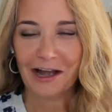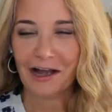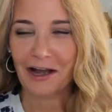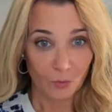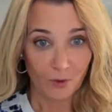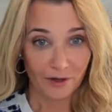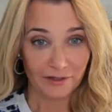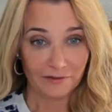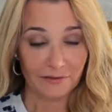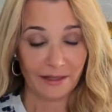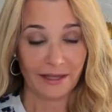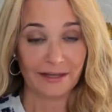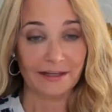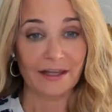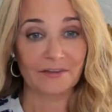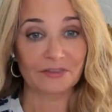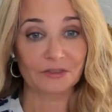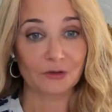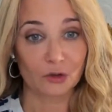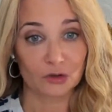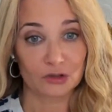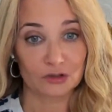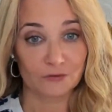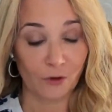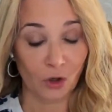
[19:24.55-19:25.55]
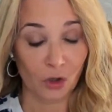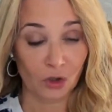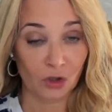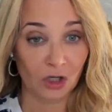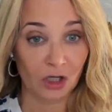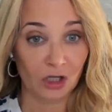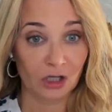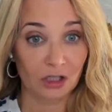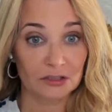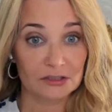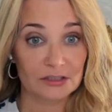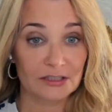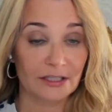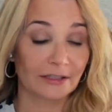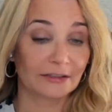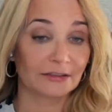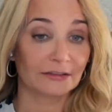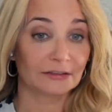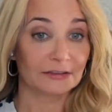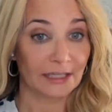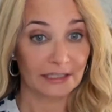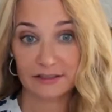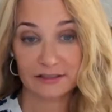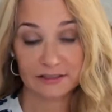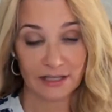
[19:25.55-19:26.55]
When they get those phone calls,
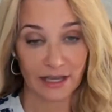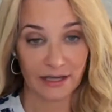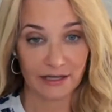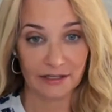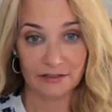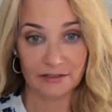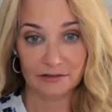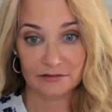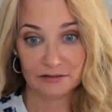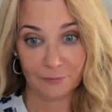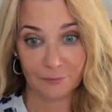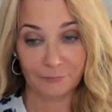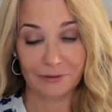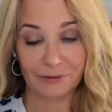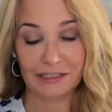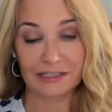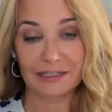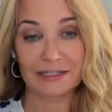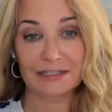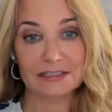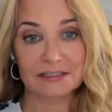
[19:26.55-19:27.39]
and let's say somebody